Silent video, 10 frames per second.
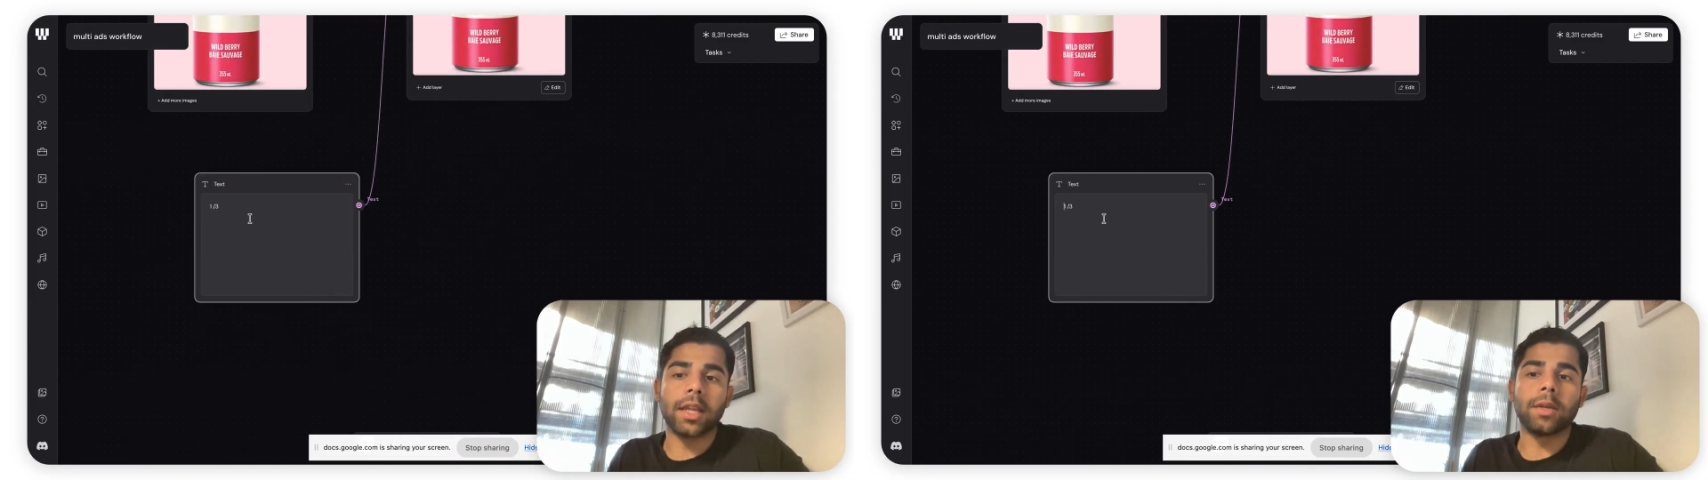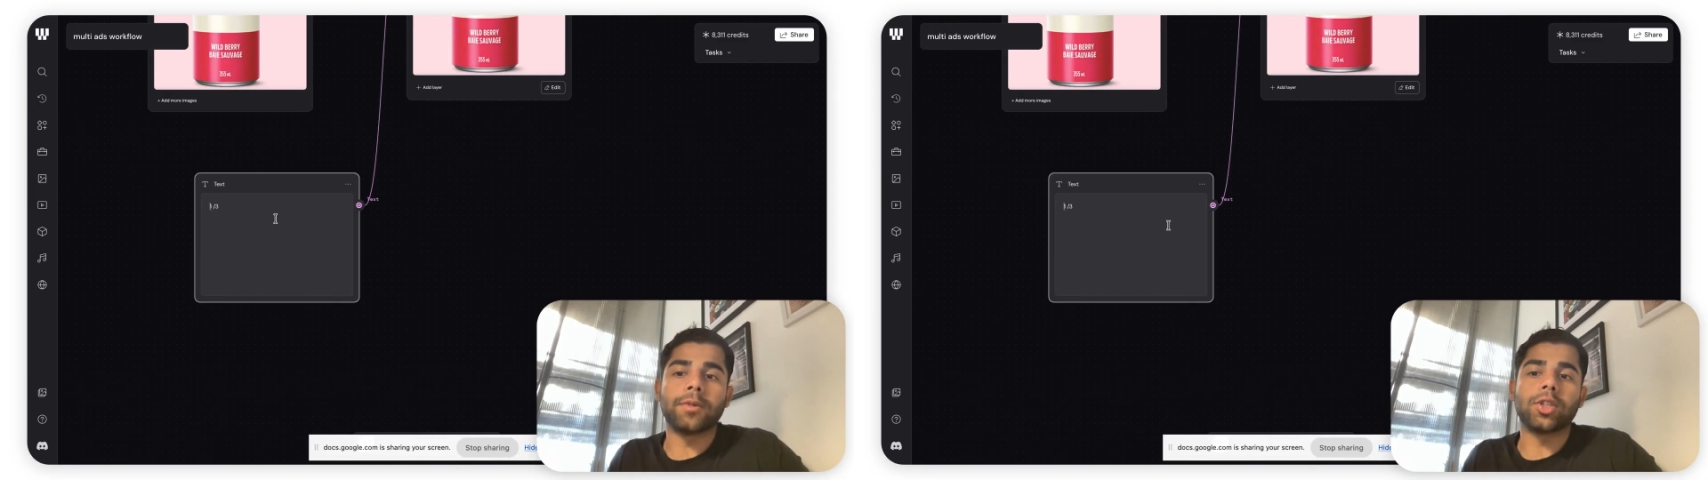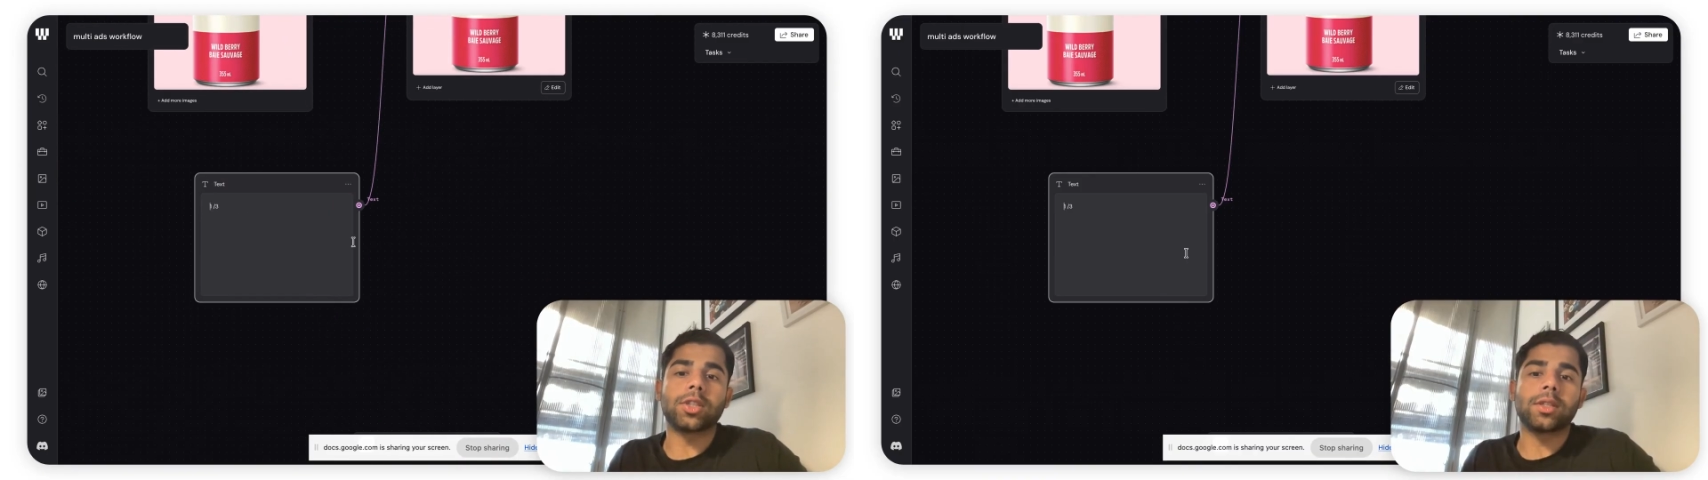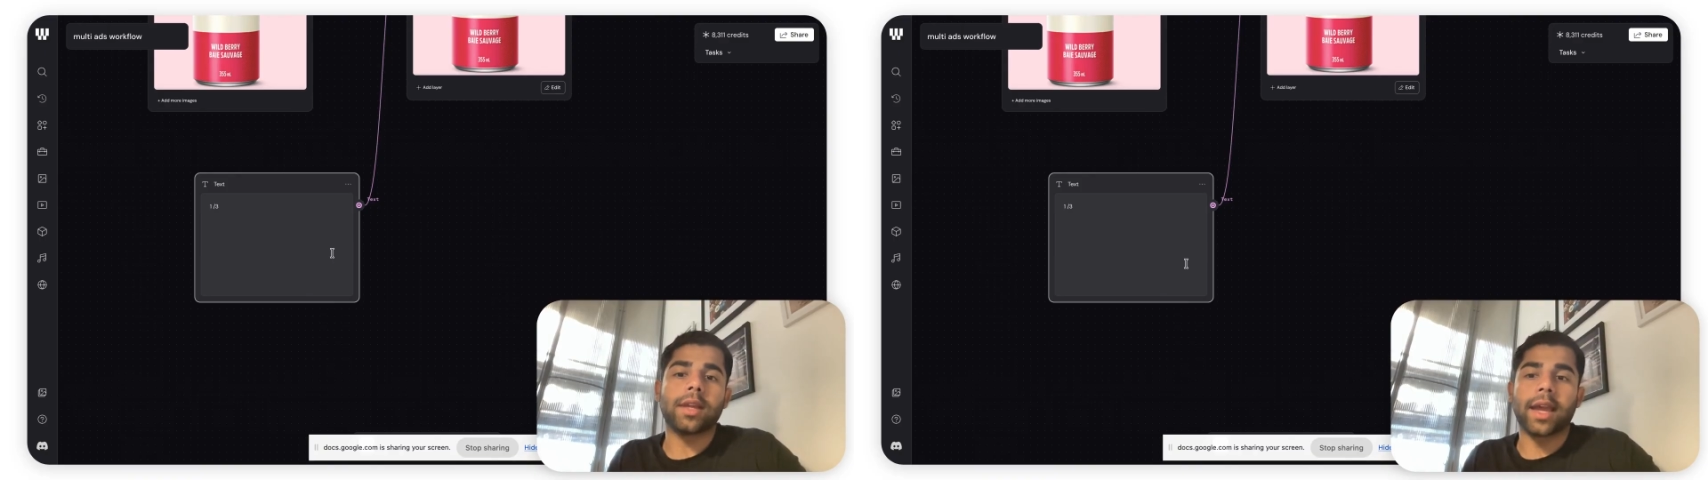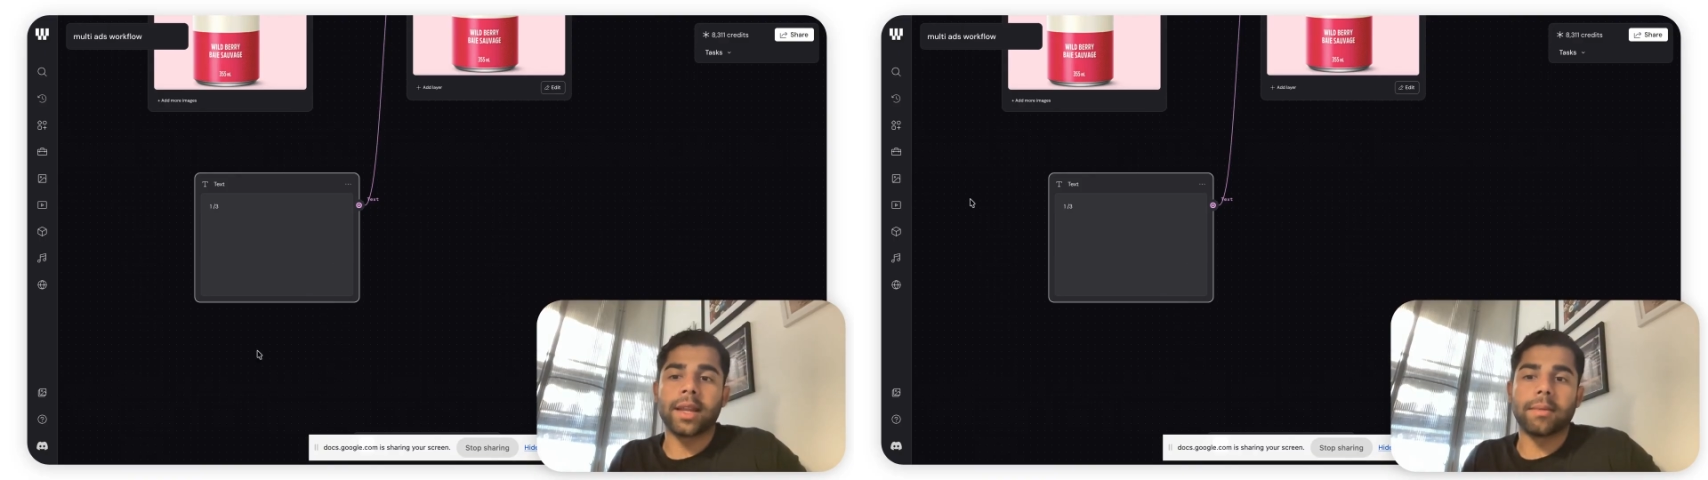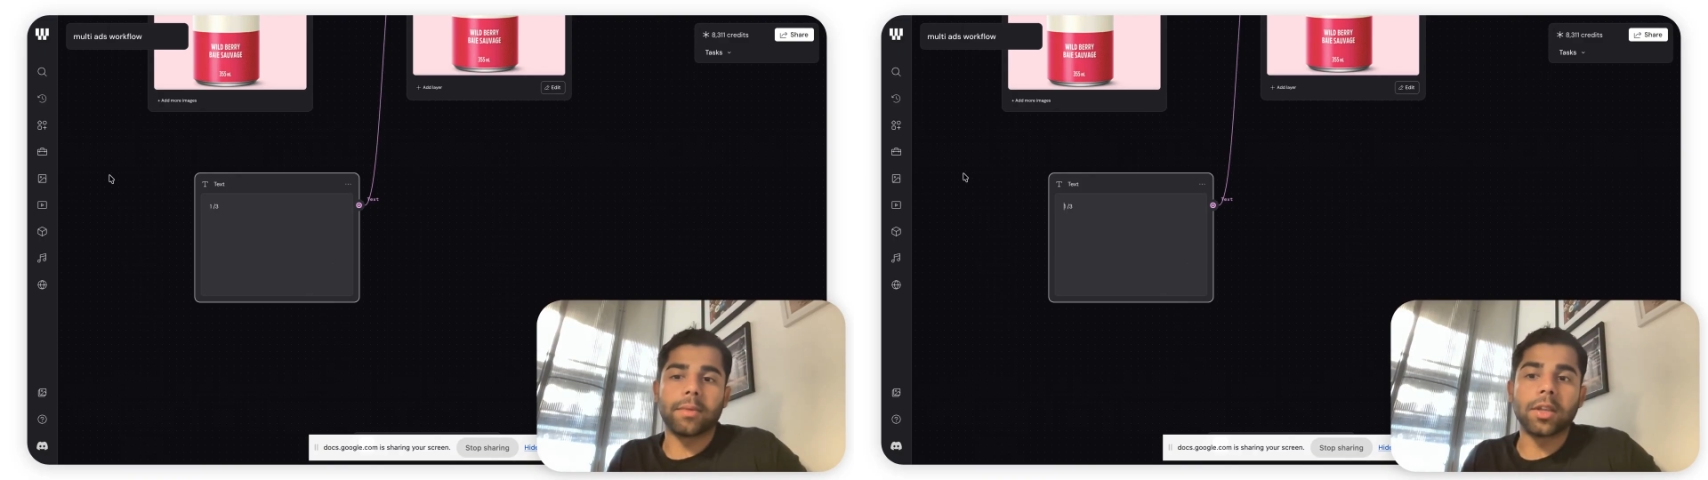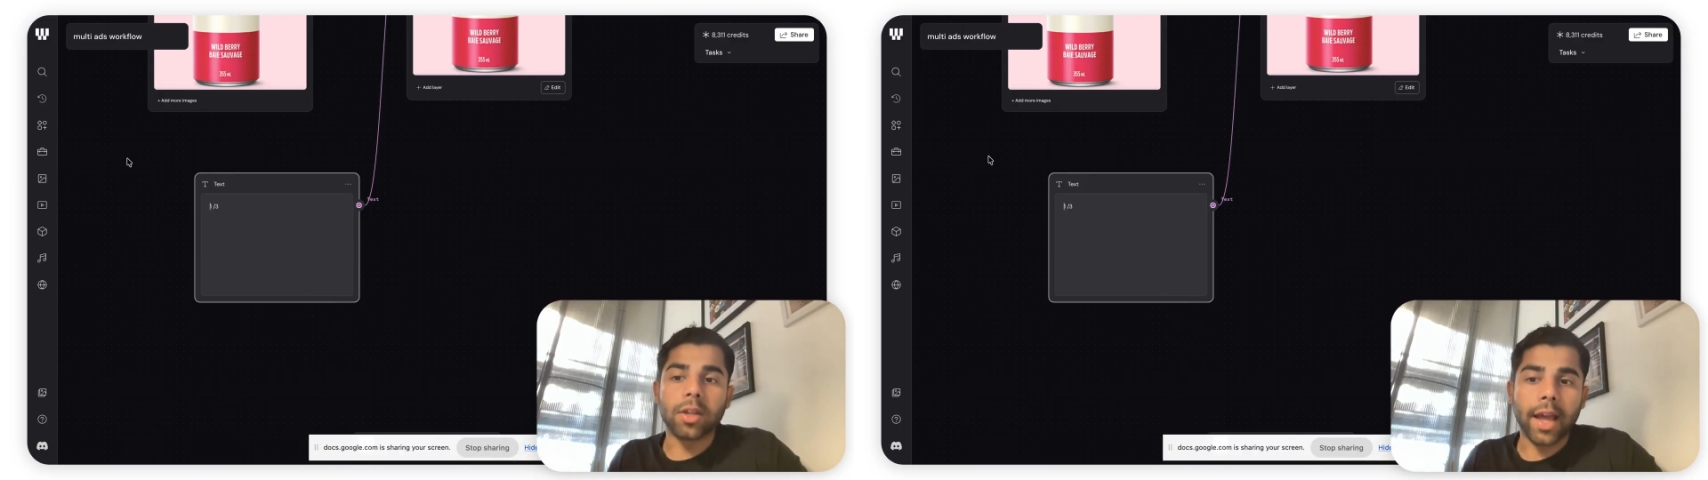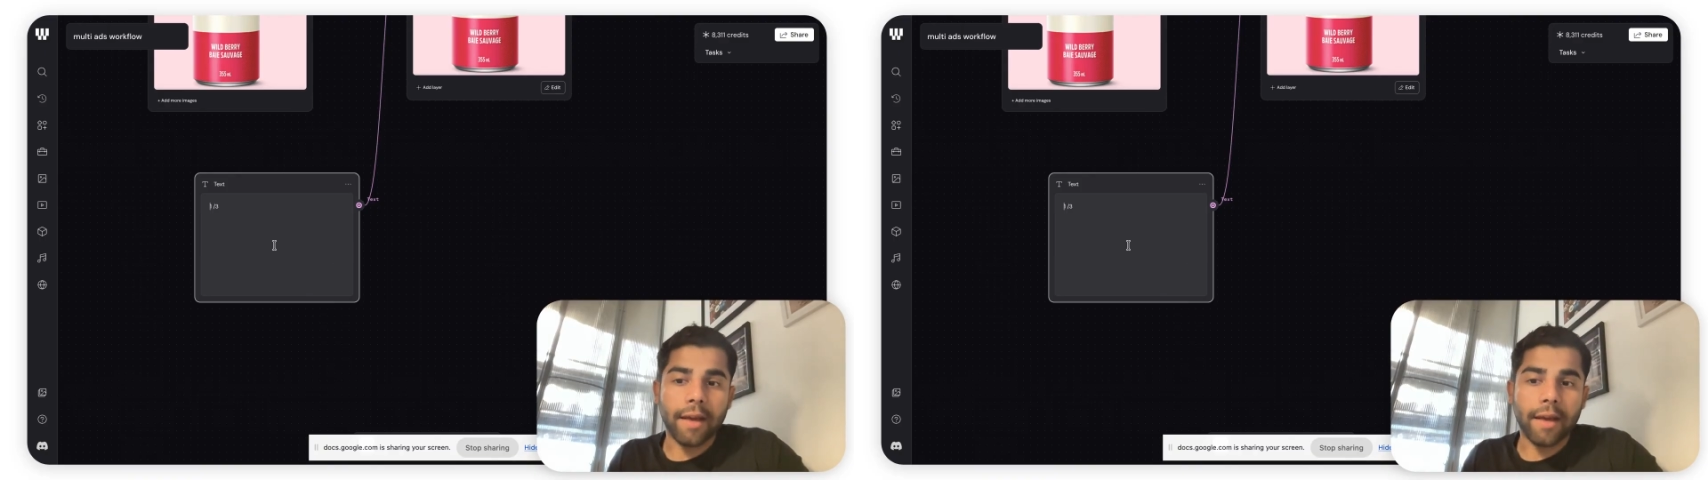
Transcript: and you'd